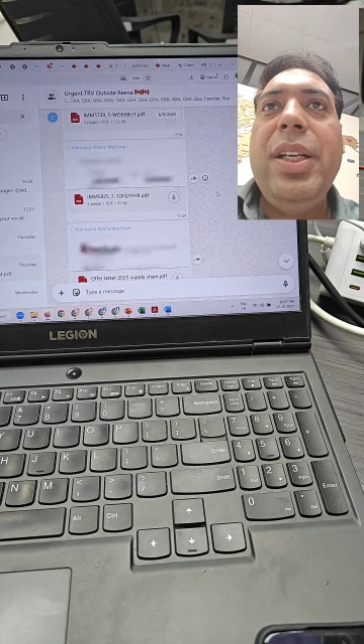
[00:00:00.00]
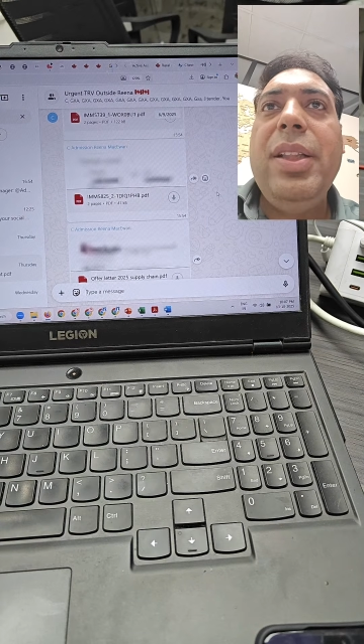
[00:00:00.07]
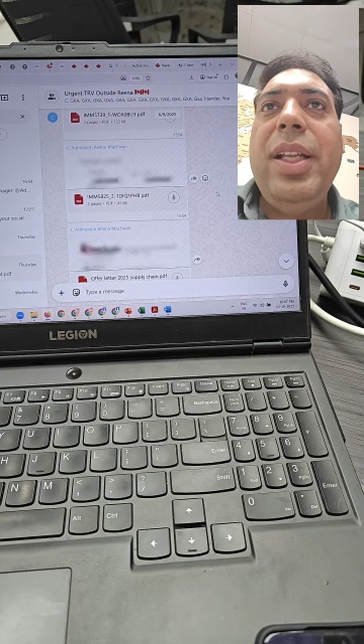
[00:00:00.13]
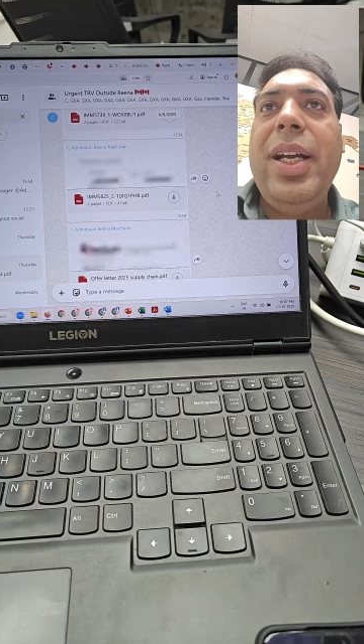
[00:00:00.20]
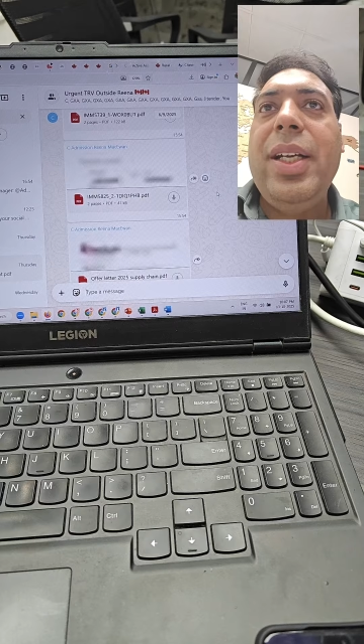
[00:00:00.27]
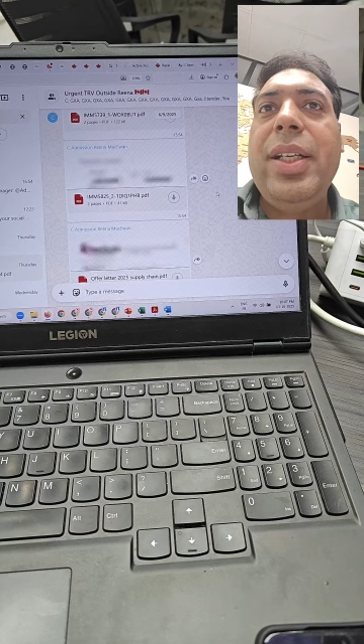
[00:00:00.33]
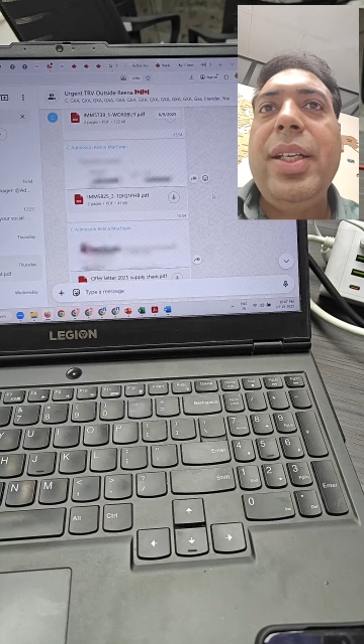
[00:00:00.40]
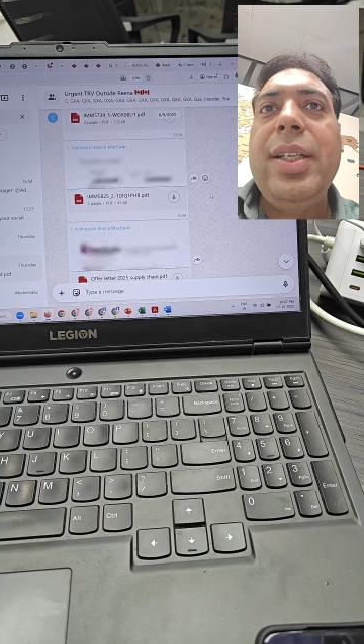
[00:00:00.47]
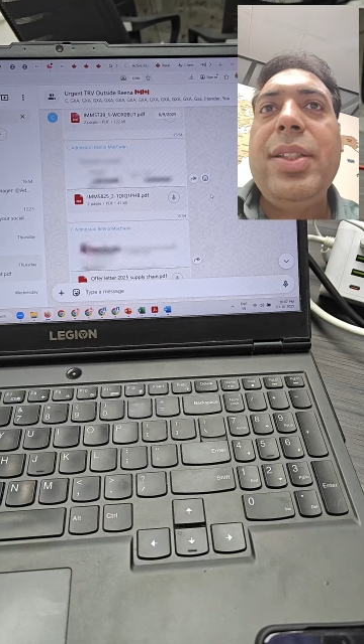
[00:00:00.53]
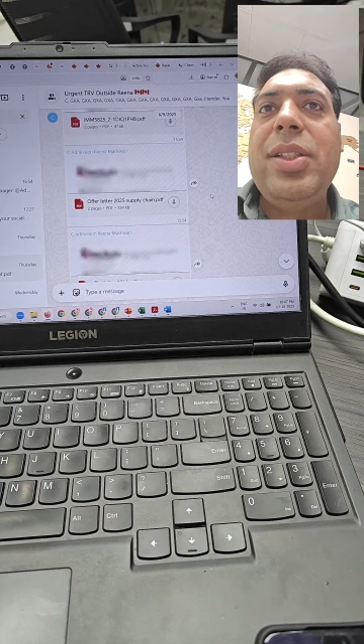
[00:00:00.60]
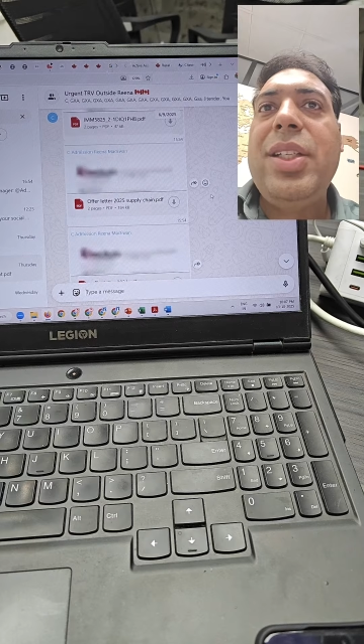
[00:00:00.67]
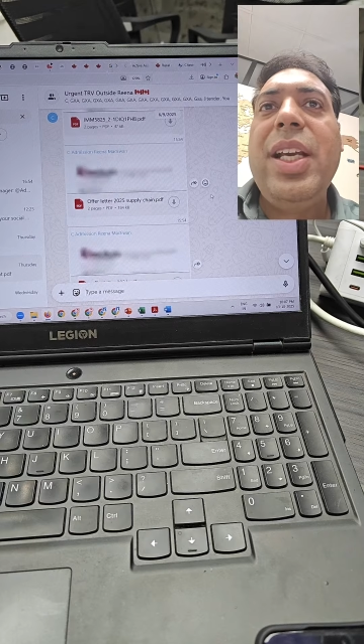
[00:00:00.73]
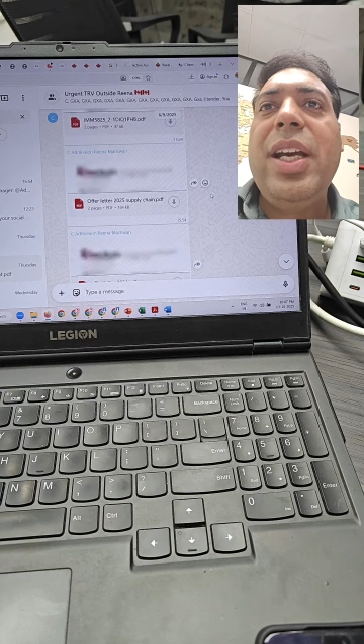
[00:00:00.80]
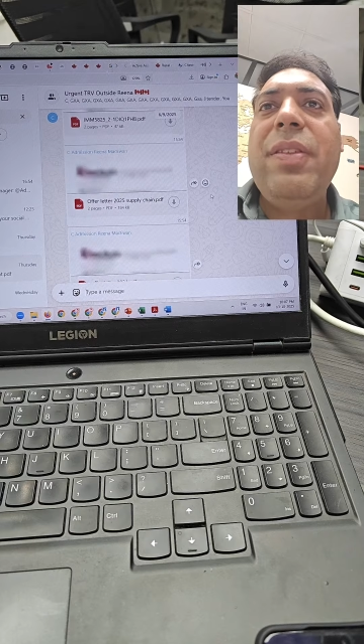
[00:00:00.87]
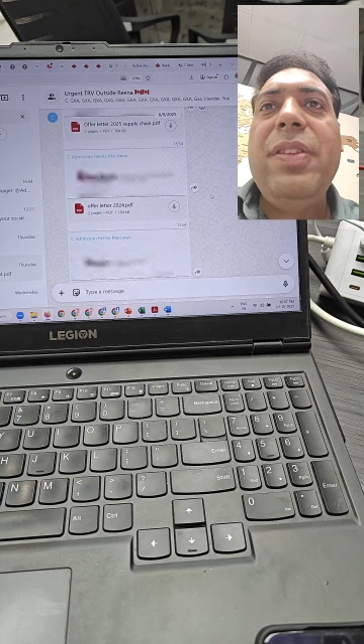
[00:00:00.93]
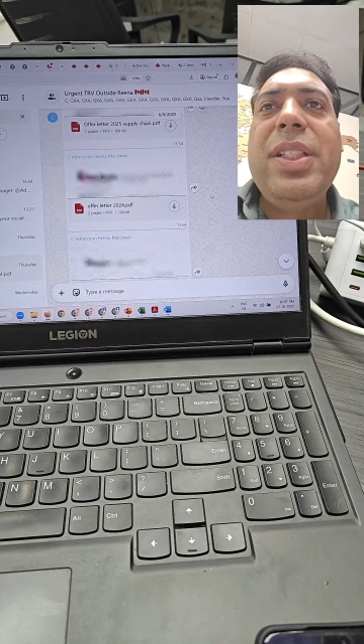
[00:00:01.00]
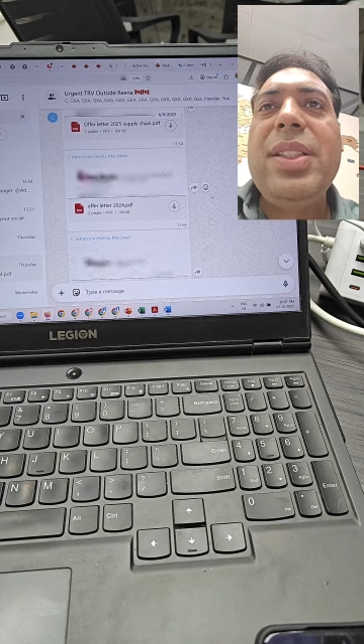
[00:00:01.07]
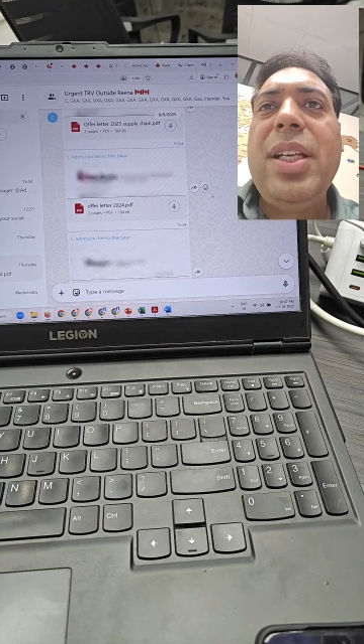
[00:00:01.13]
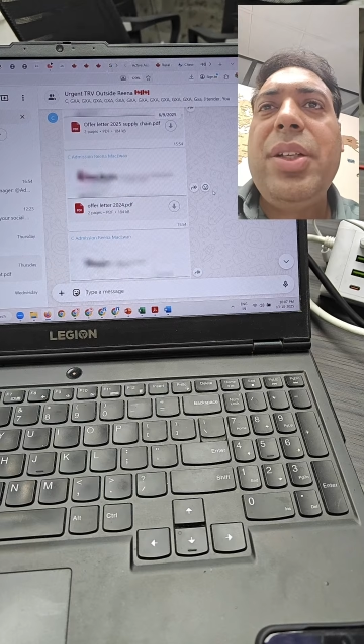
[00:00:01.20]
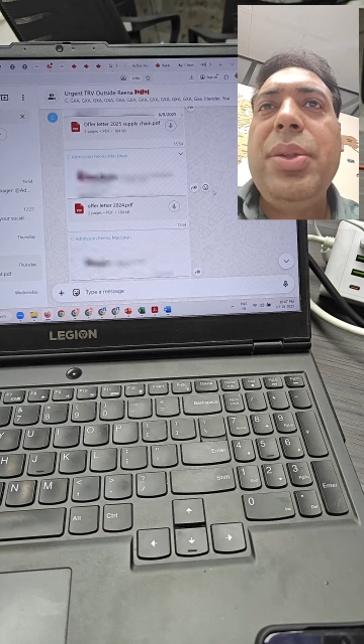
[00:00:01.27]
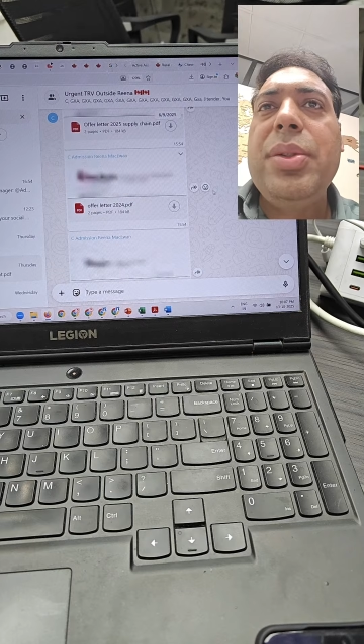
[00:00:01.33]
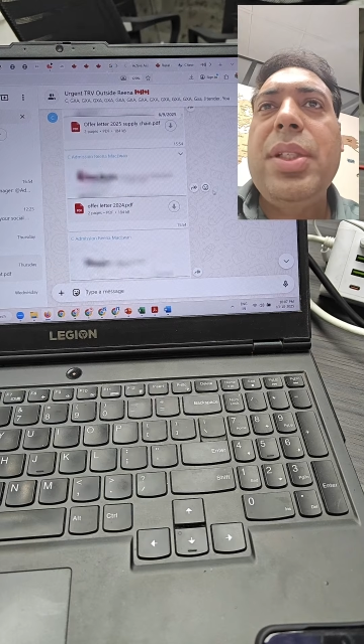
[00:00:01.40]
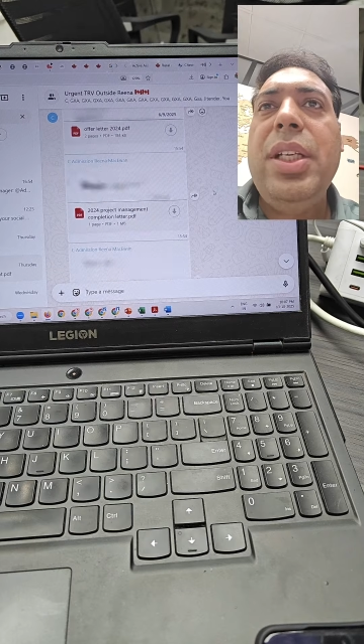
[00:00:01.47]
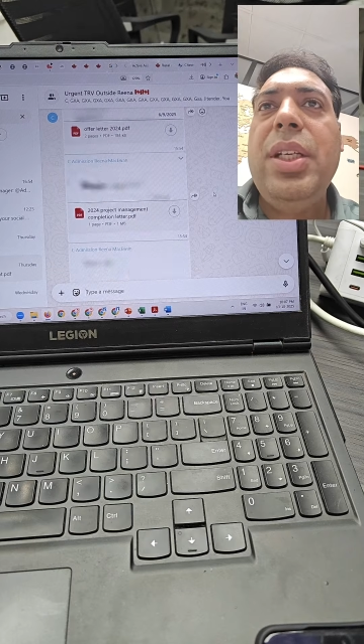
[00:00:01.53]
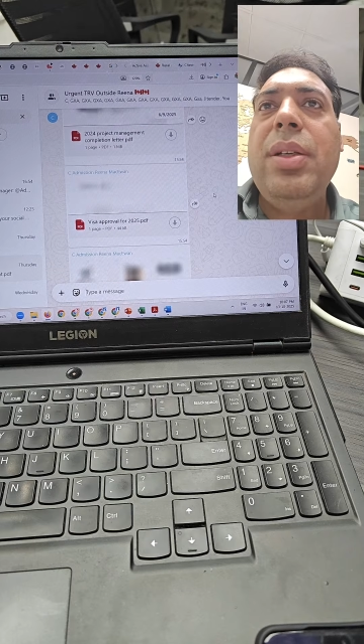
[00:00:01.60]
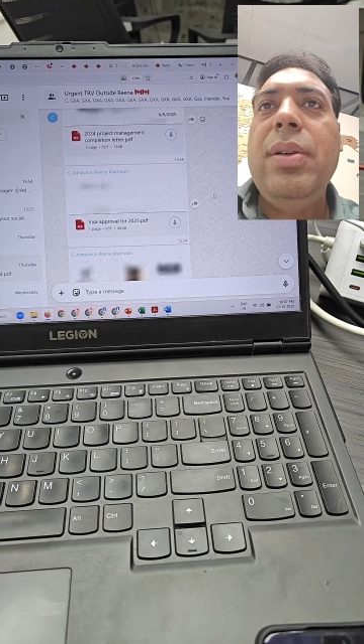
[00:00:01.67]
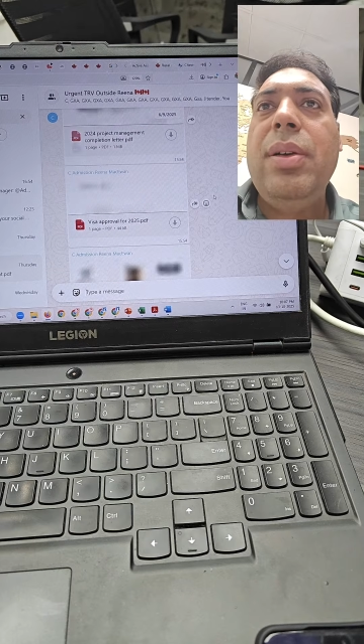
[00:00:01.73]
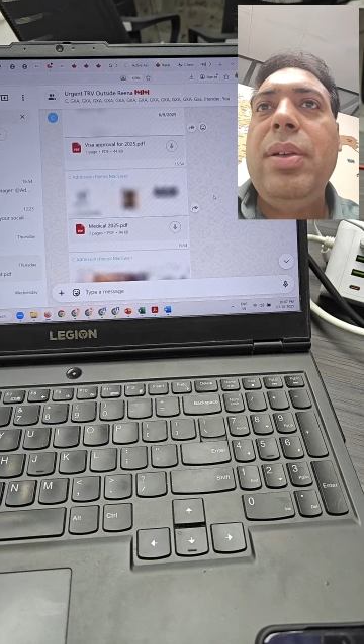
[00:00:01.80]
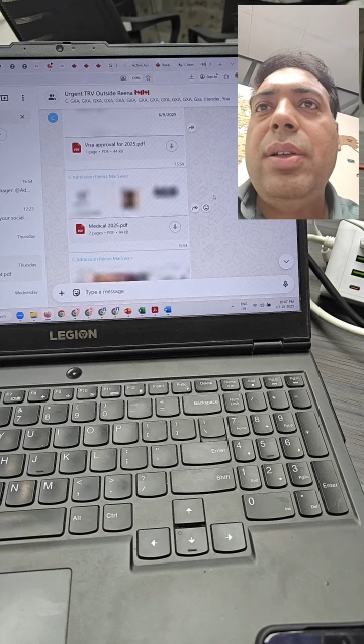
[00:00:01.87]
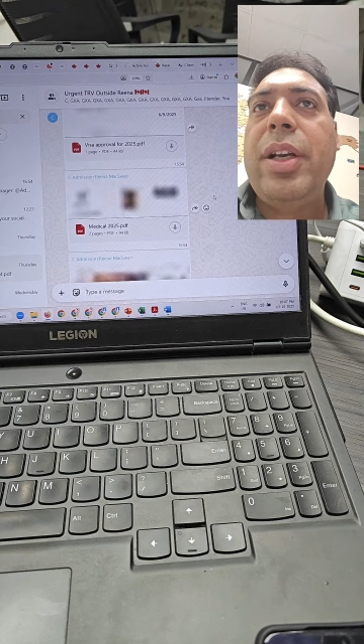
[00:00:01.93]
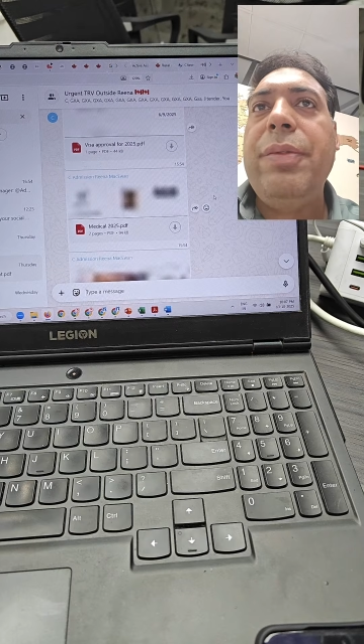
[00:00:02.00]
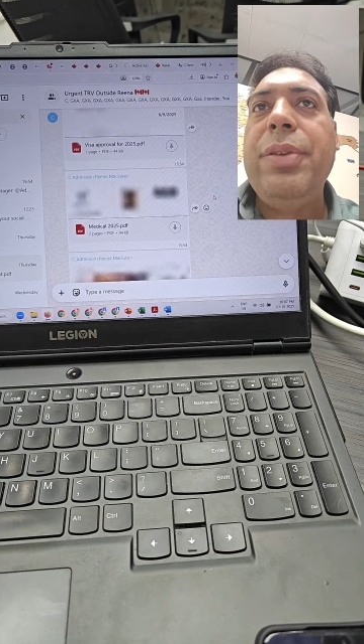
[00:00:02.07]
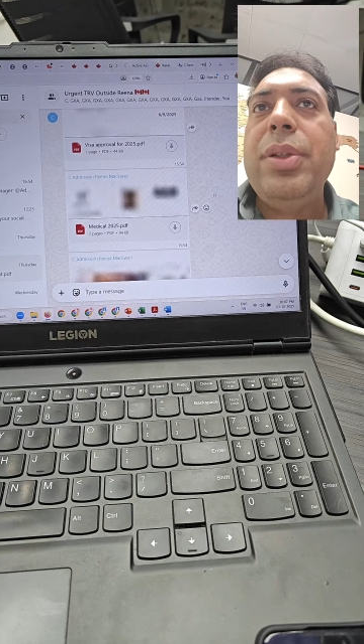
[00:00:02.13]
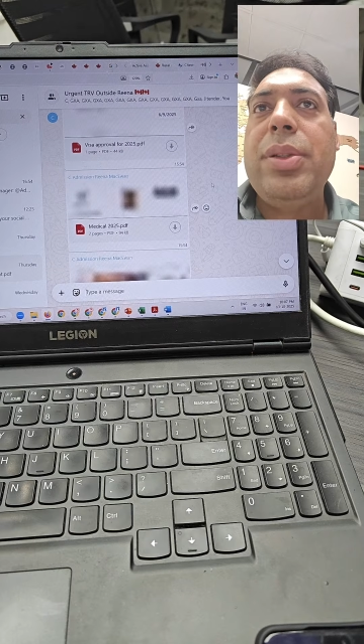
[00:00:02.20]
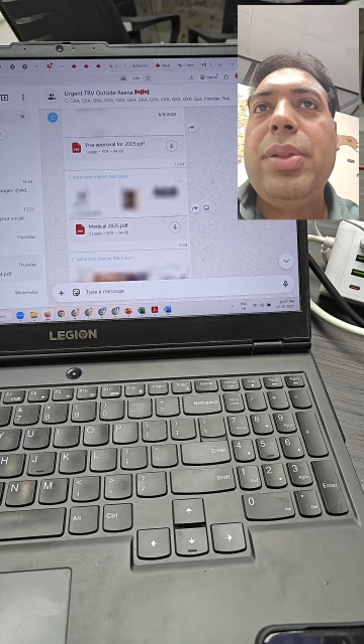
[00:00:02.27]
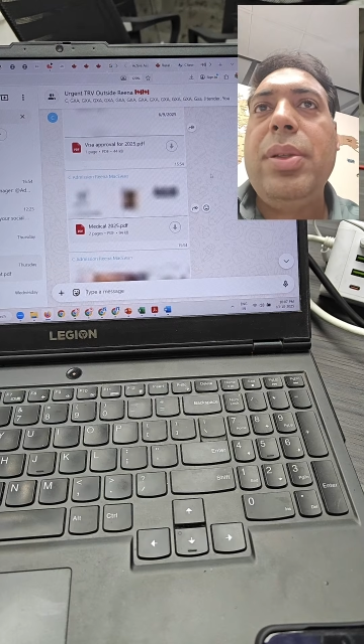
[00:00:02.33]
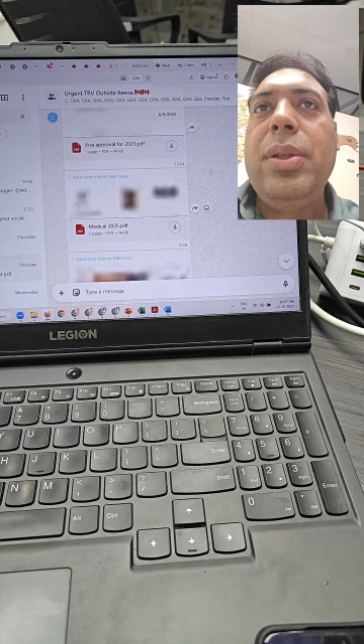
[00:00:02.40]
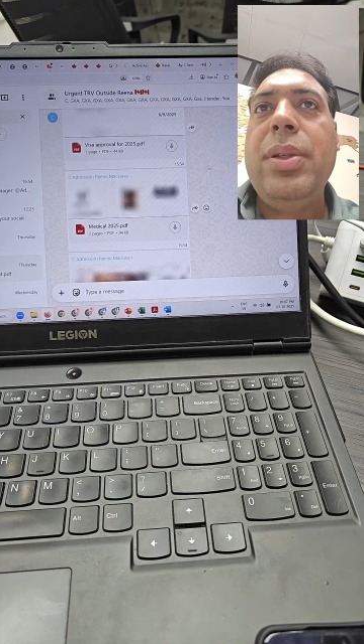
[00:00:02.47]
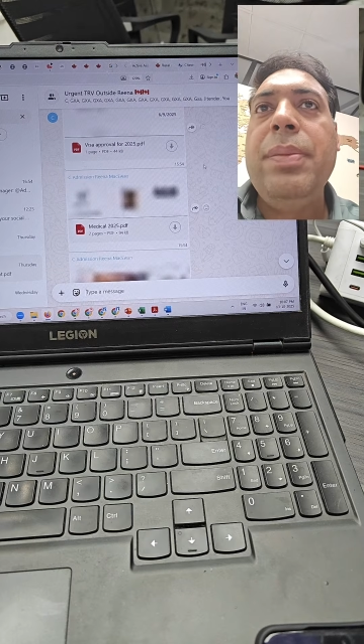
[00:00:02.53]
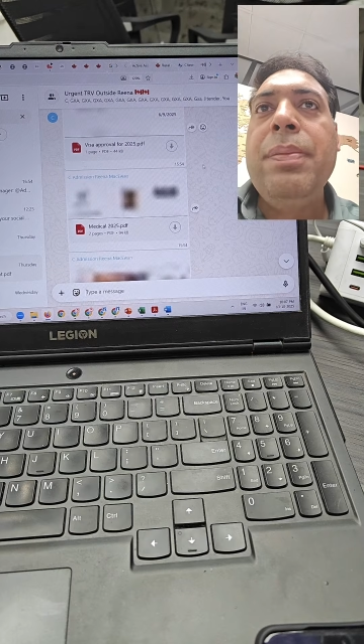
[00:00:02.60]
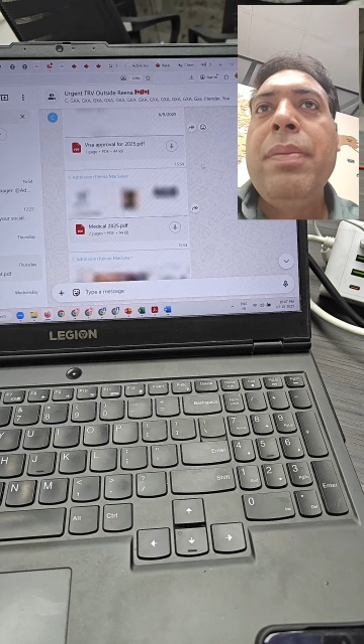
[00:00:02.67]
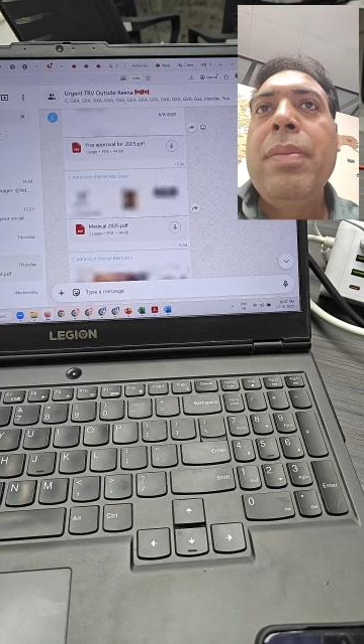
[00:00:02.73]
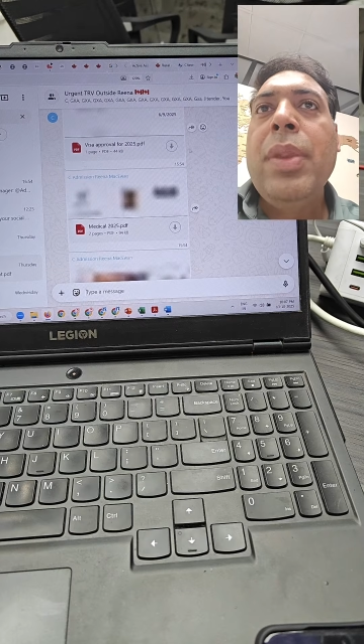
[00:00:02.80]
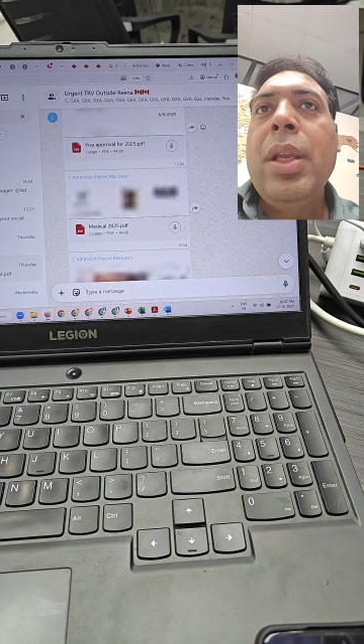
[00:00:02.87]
in that case TRVs are usually not refused. So